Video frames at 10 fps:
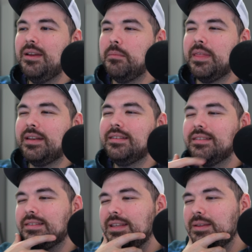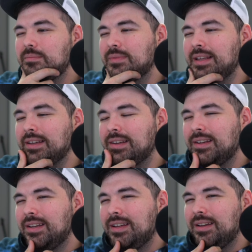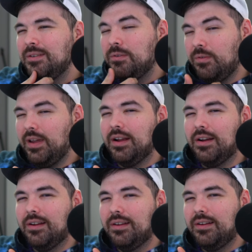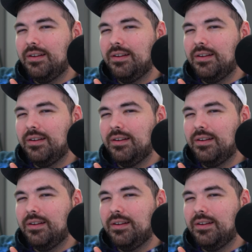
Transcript: but that doesn't seem like fair.